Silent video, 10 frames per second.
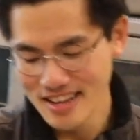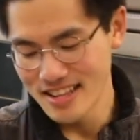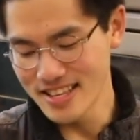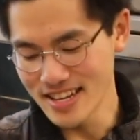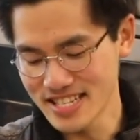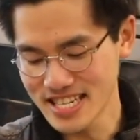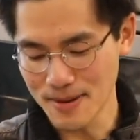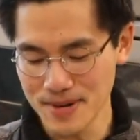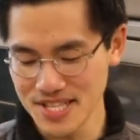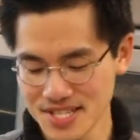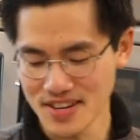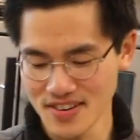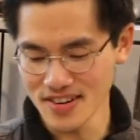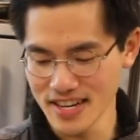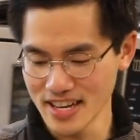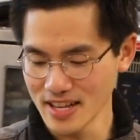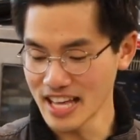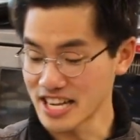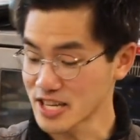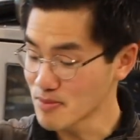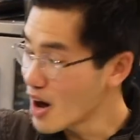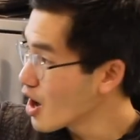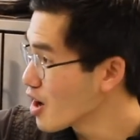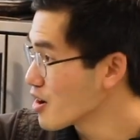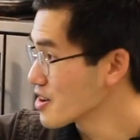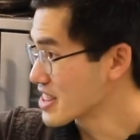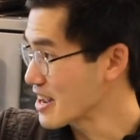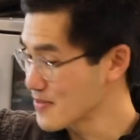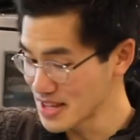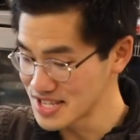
The Japanese curry that Jamal thankfully